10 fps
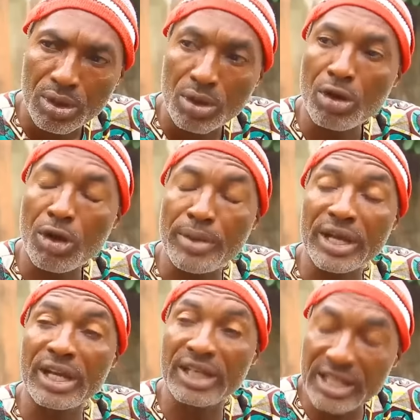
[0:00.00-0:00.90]

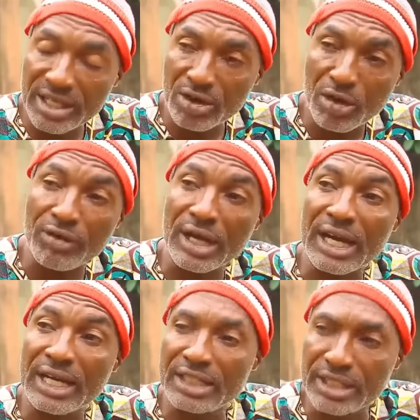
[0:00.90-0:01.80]
Obageli
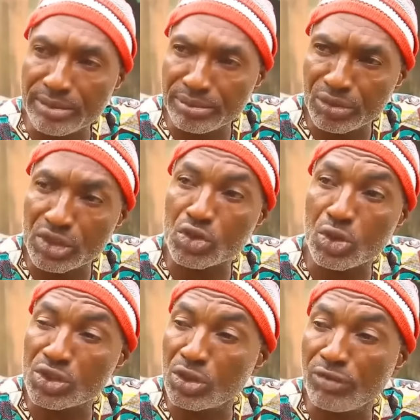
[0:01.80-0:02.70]
overheard him
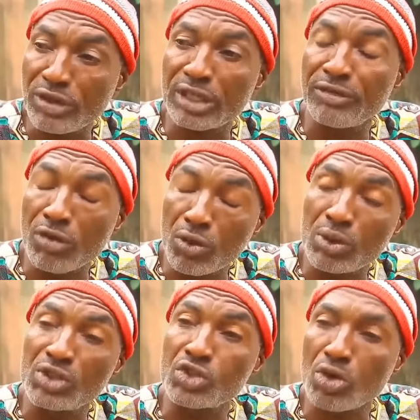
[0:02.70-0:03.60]
discussing over the phone
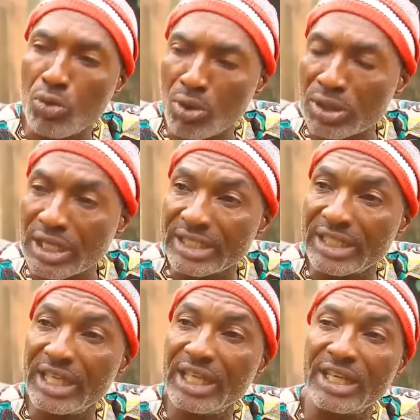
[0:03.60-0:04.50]
with someone that
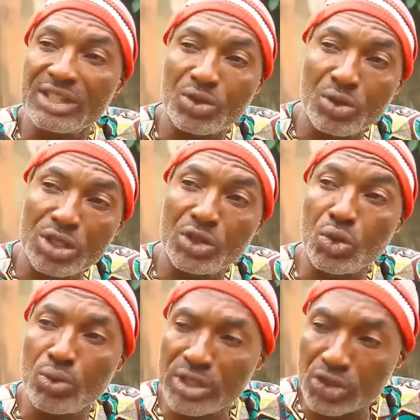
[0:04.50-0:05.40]
he is only
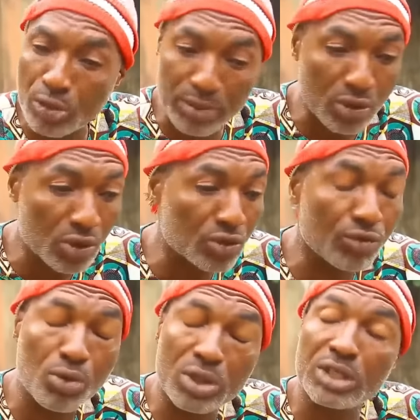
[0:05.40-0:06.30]
doing so because
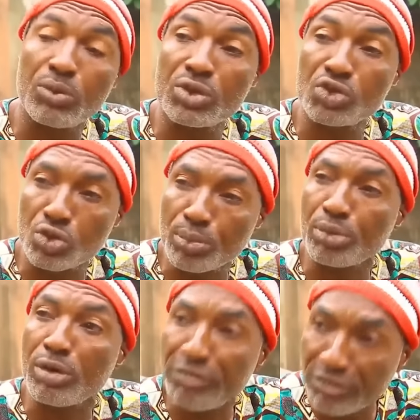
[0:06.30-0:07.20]
of what he wants to
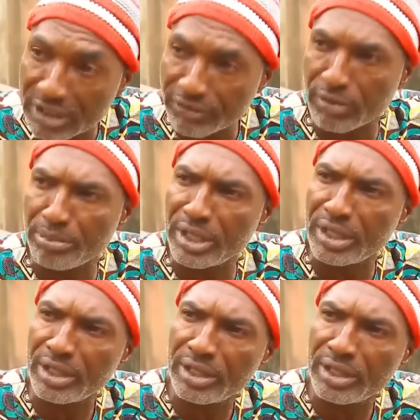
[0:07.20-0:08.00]
profit from me.